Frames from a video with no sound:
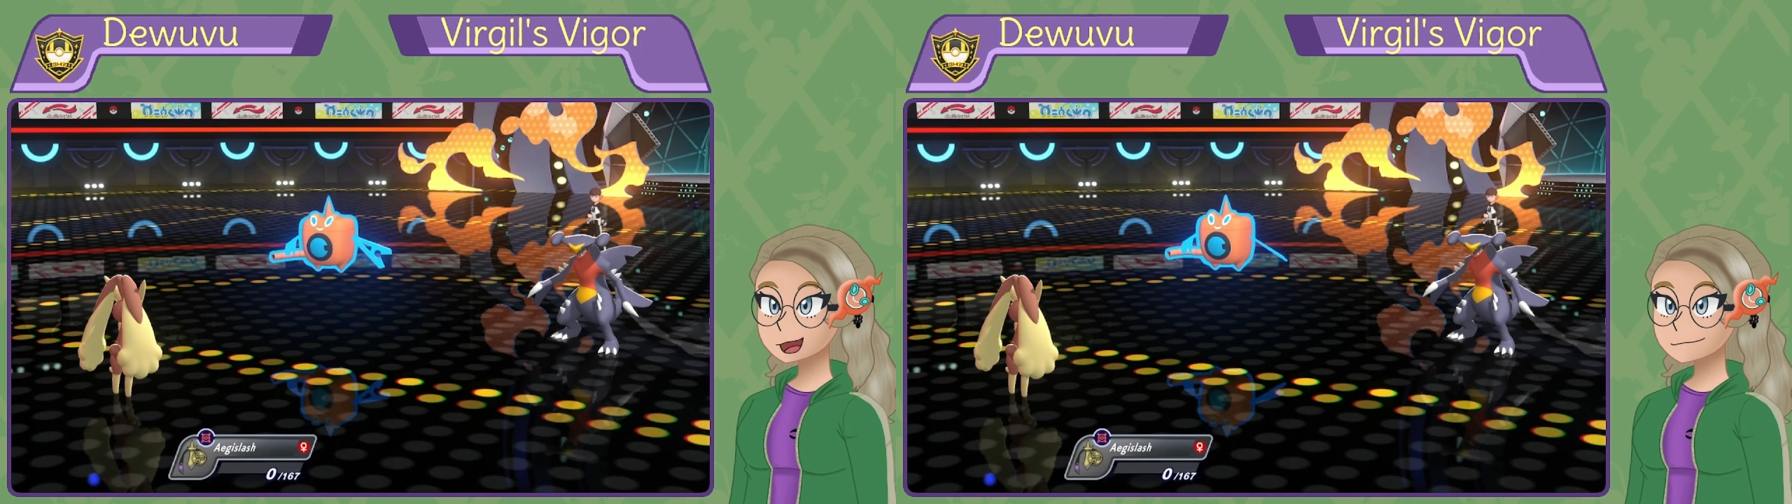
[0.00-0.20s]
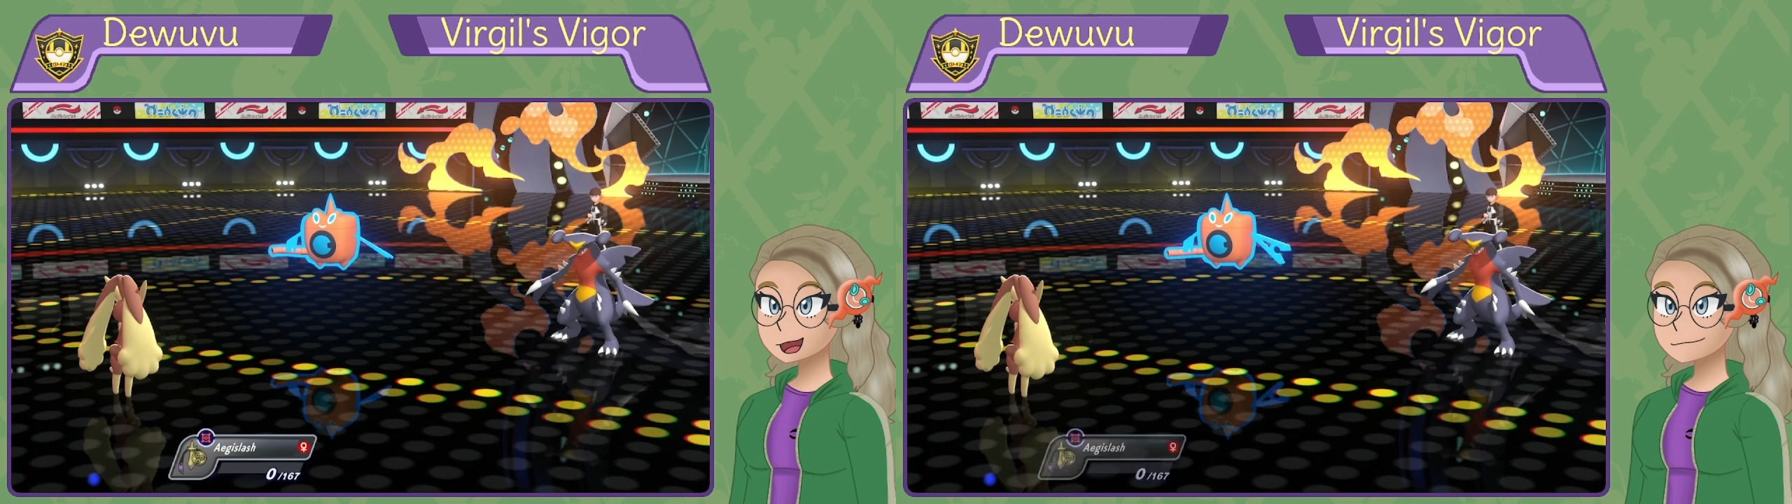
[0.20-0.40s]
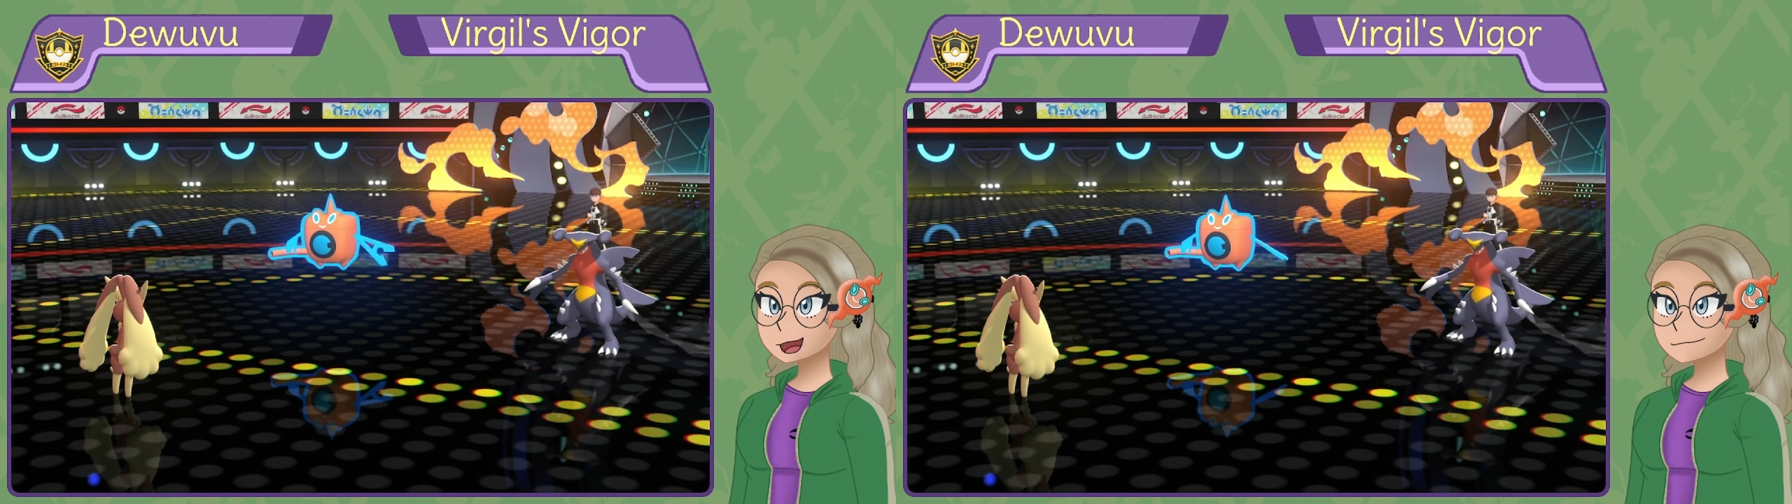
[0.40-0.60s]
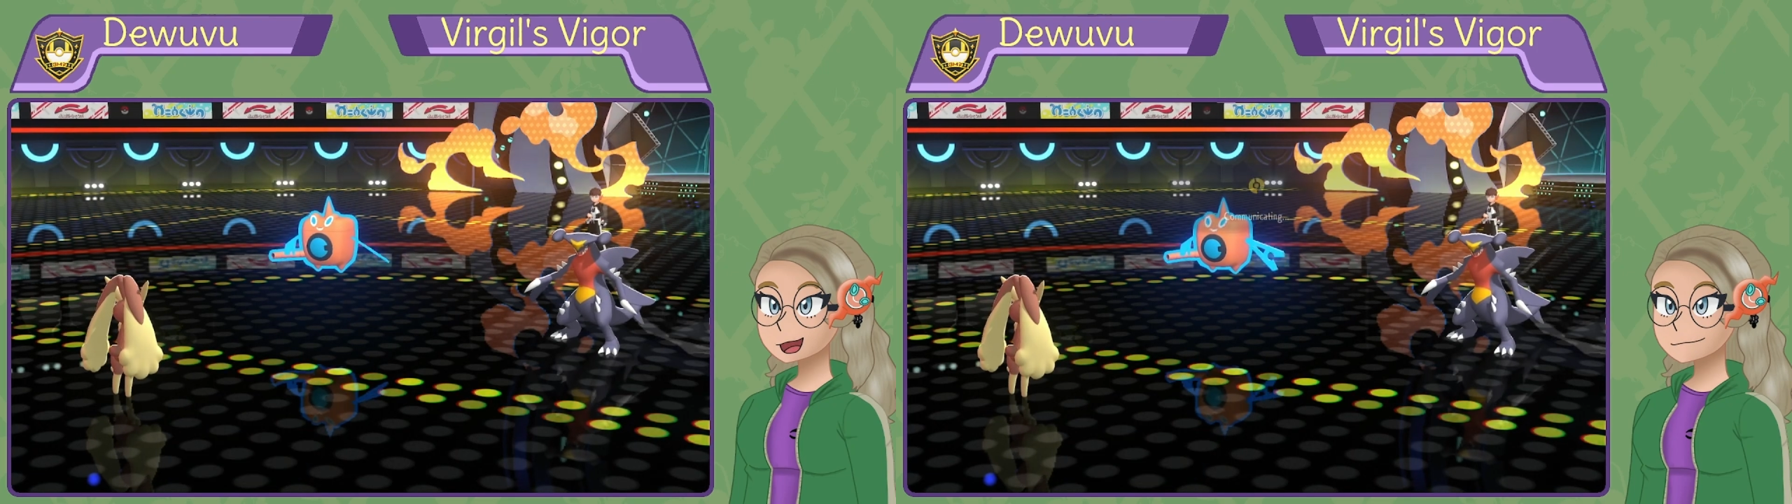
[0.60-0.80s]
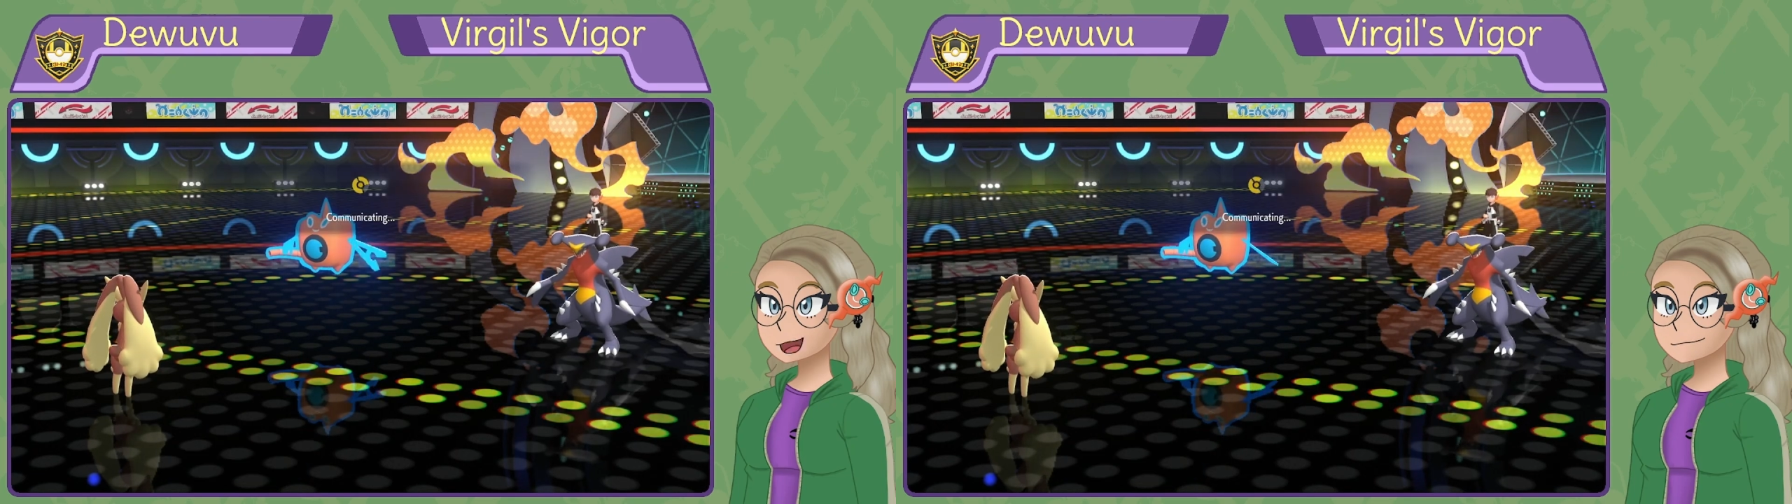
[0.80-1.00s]
no longer do
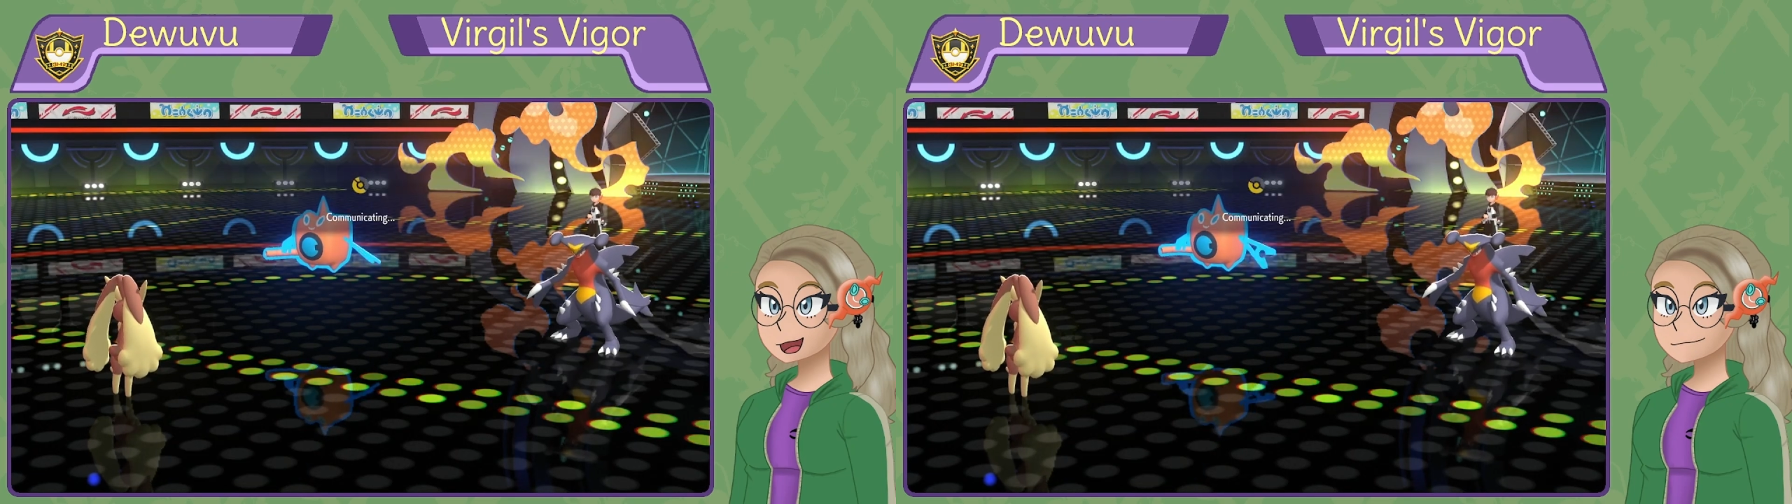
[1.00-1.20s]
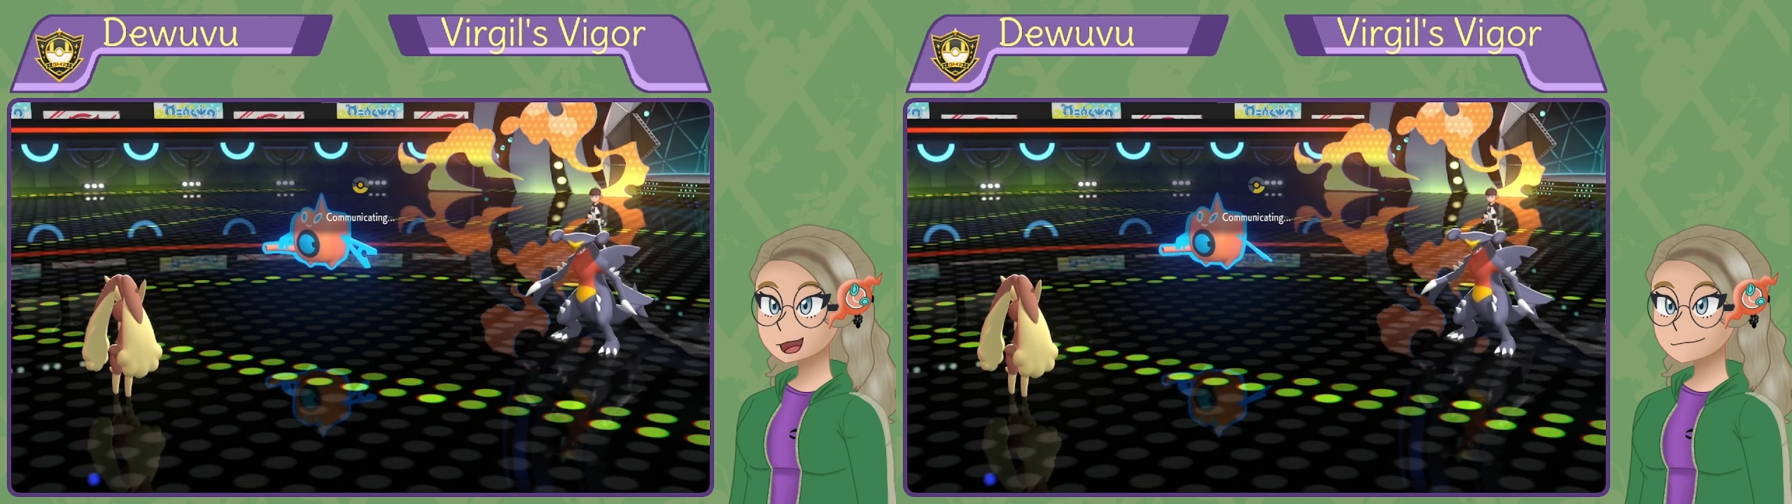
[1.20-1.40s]
damage.